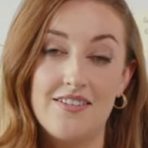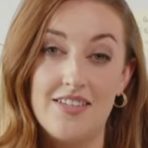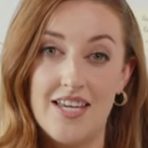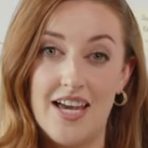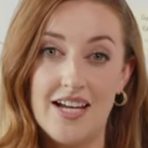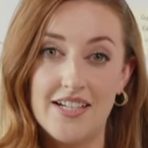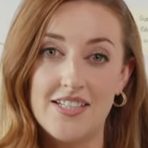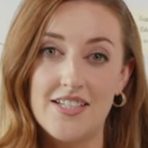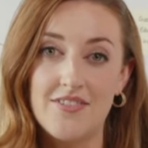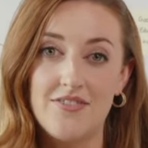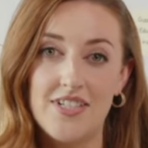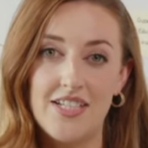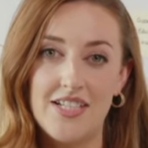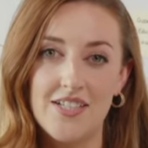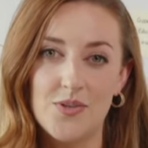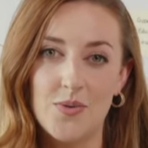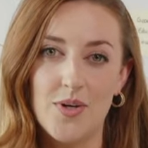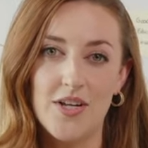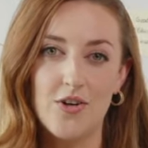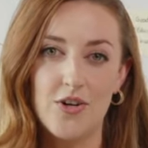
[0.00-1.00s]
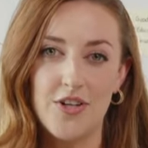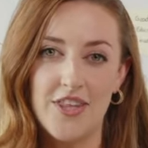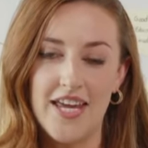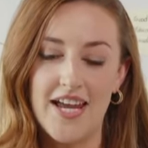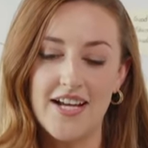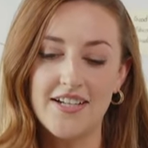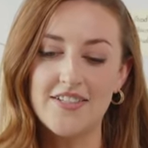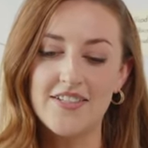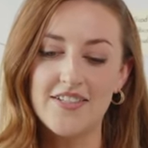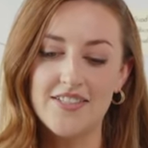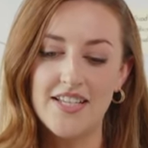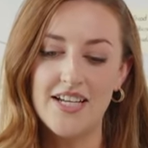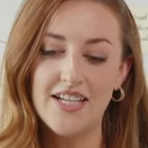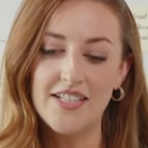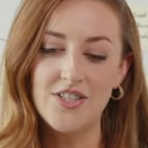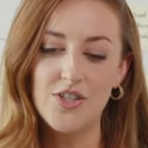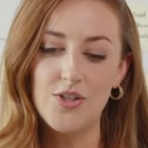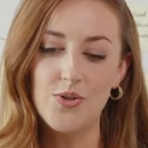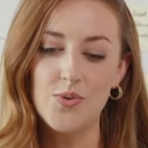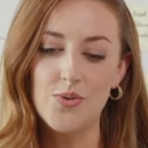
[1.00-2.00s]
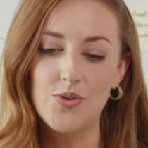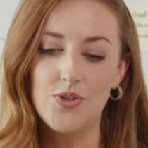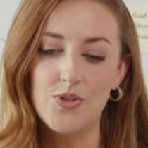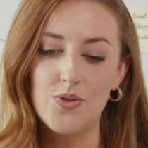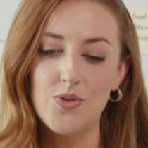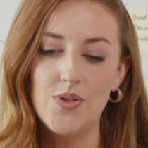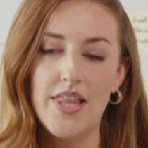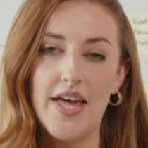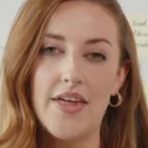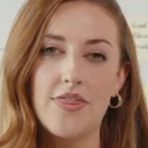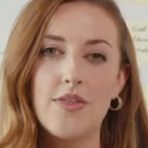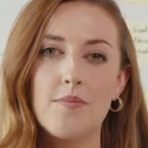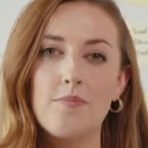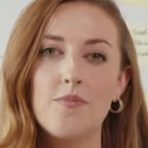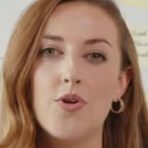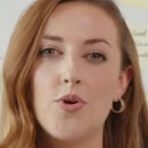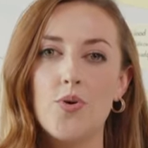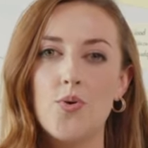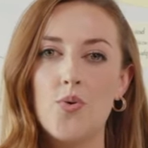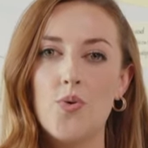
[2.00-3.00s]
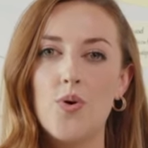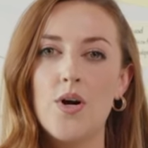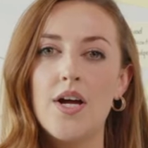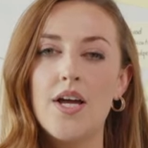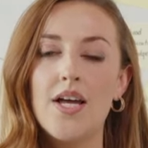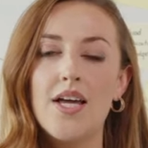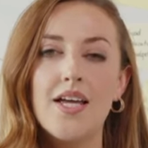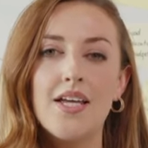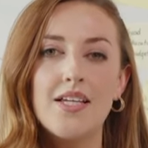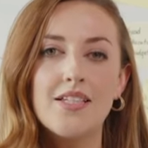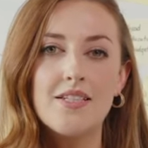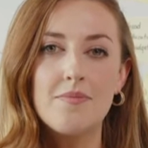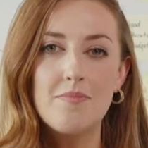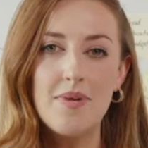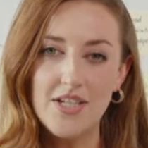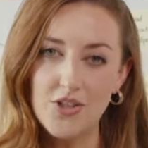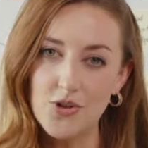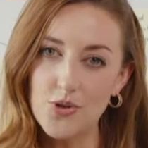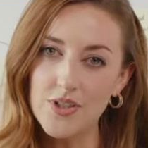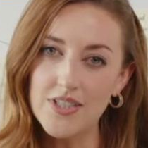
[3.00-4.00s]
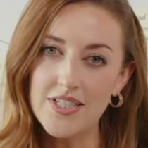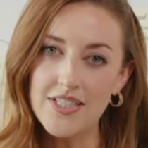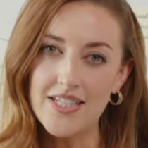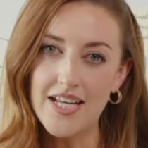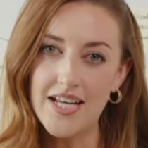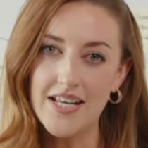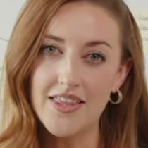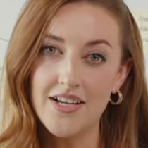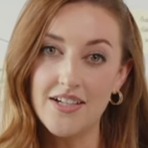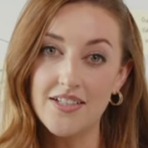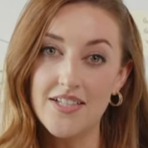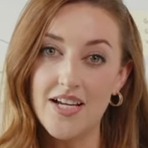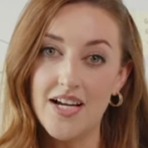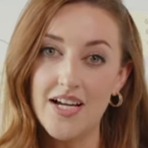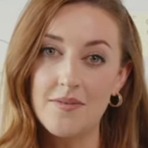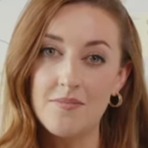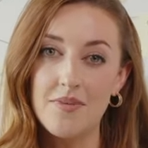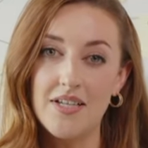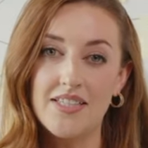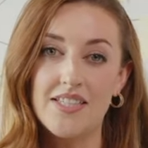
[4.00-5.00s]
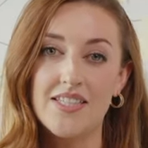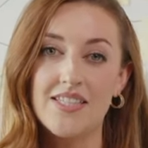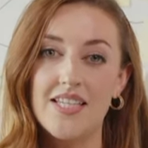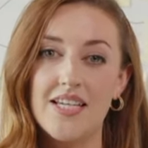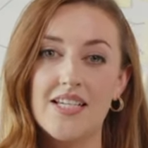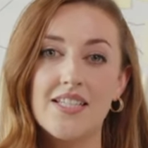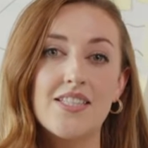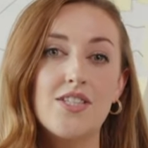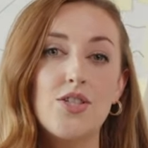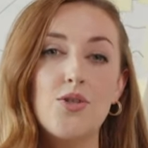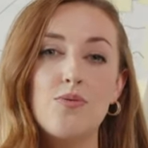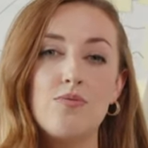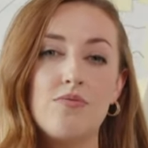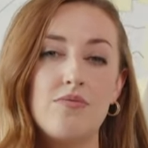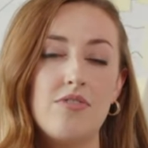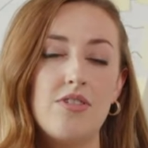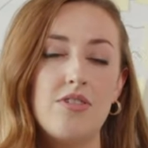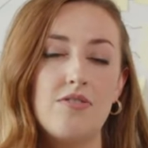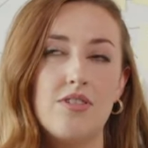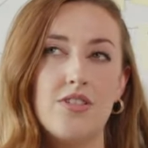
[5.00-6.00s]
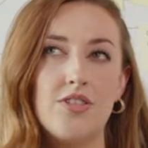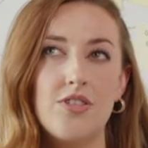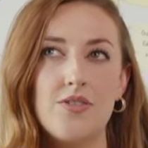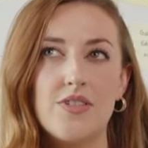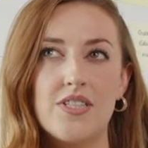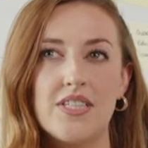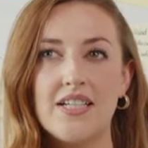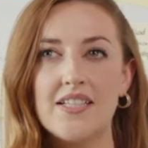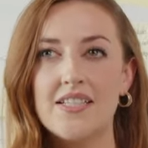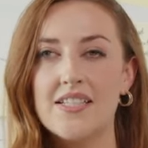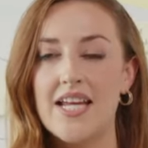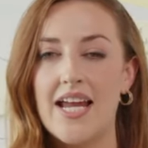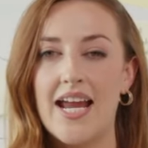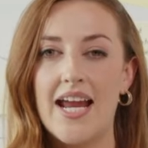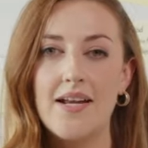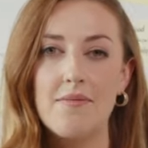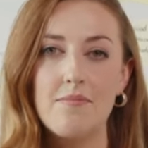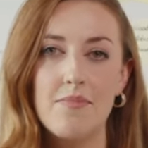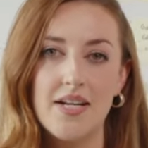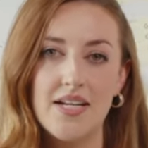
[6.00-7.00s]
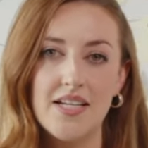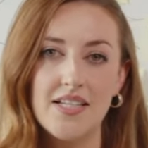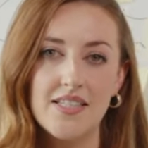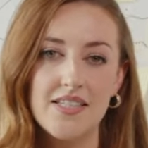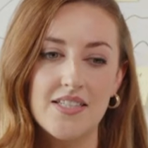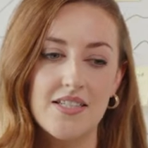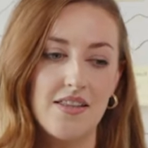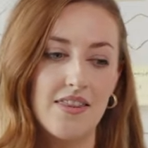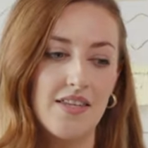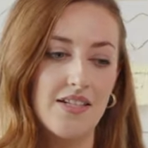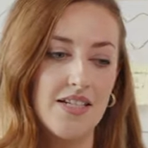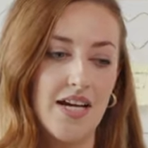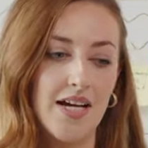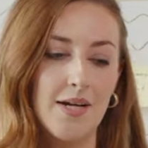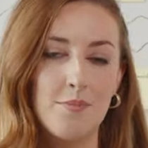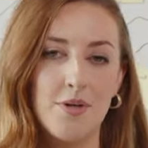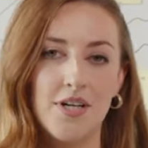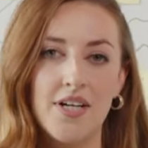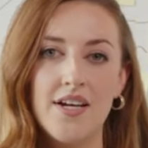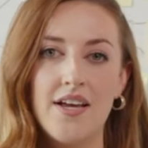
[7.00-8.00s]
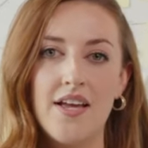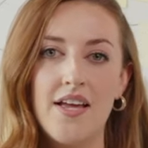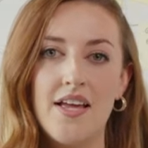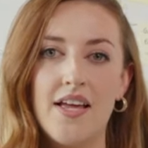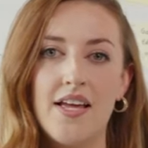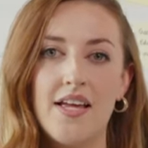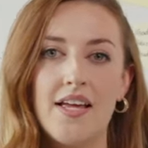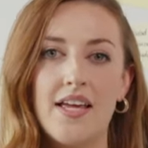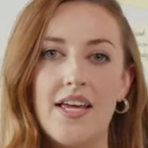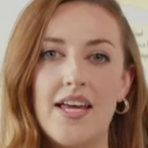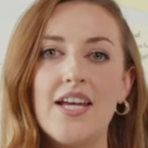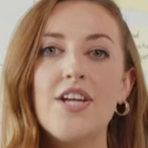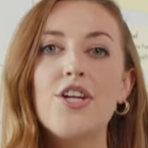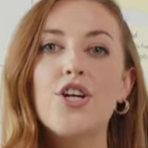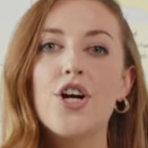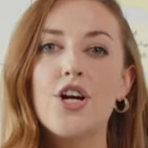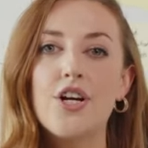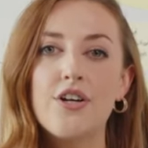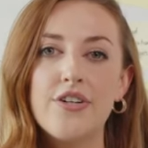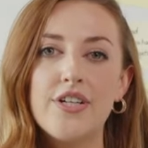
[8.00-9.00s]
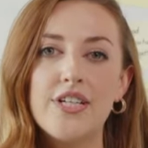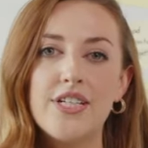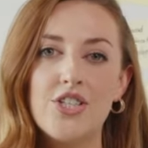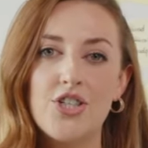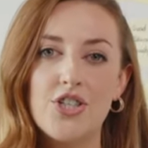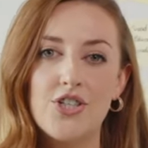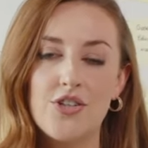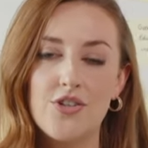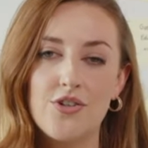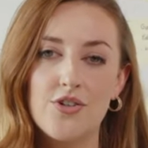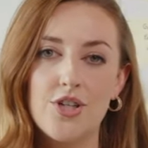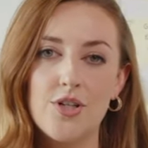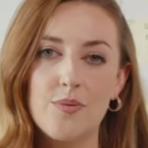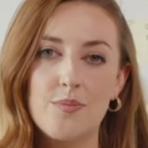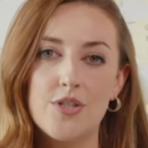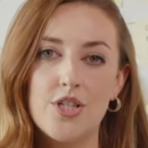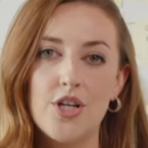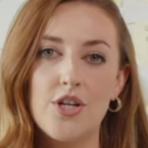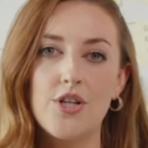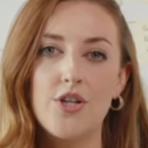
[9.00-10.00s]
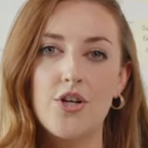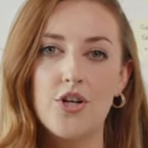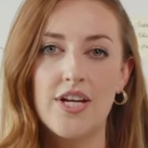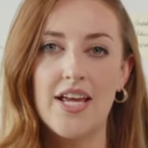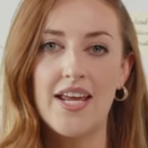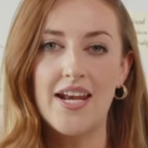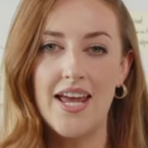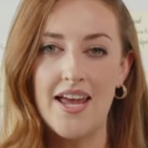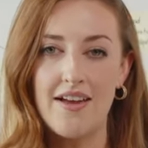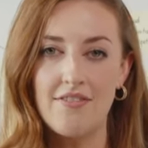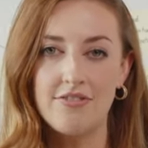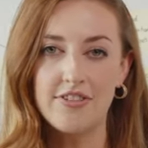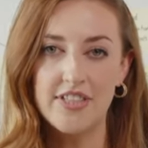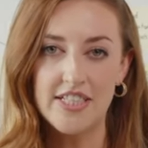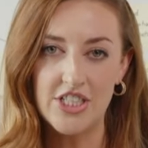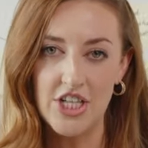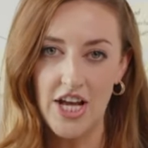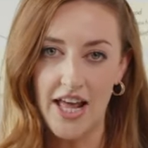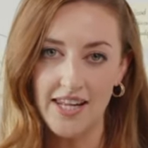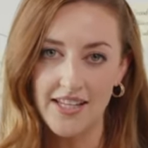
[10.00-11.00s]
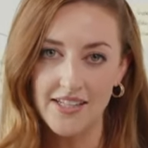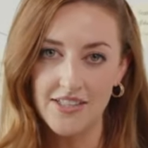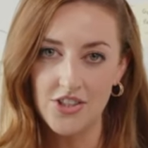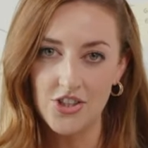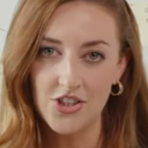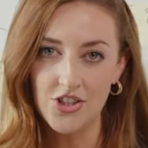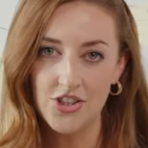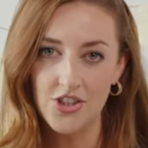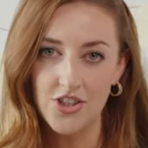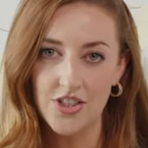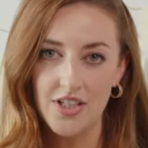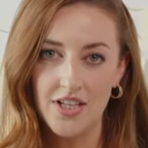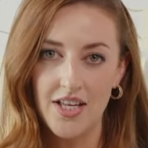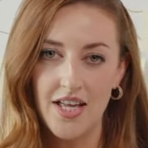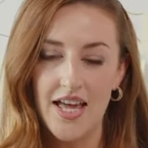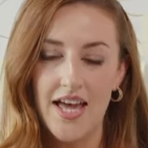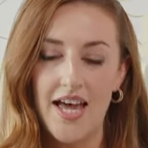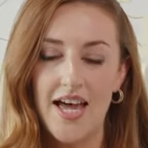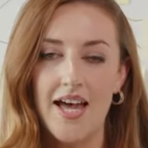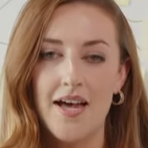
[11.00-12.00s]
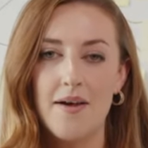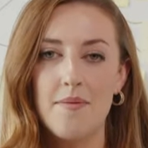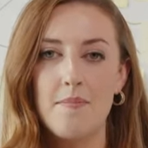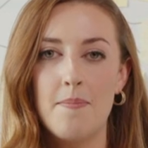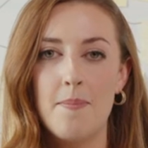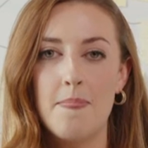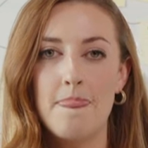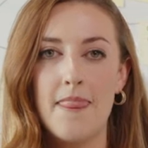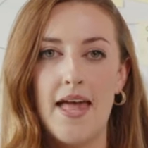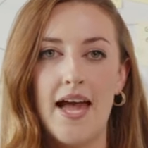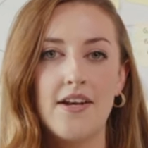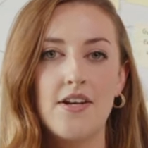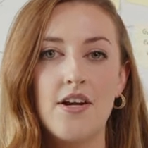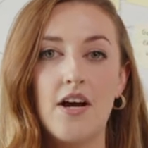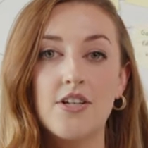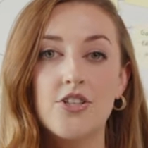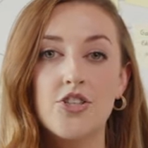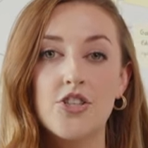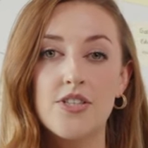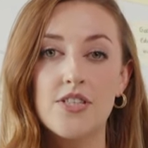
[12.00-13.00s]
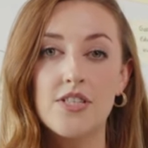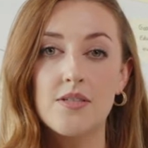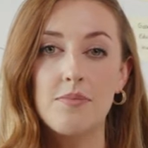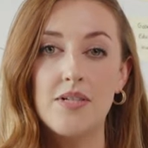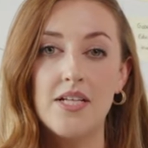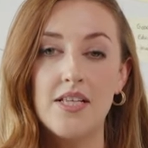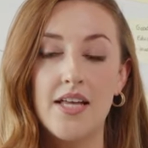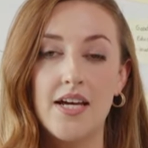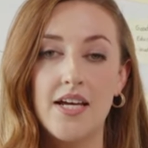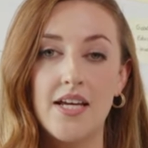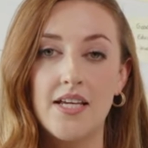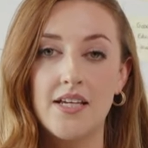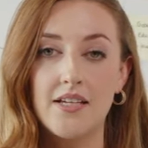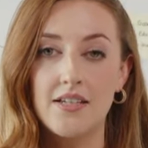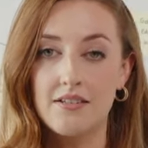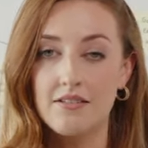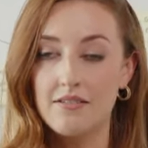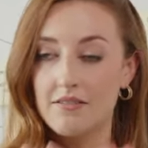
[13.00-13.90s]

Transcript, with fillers: activity as well, or the exercise. You do let them know to make sure to take their time. It's you can do 6 to 8 minutes on the timer. Encourage the group to look at every challenge, and not just to be like,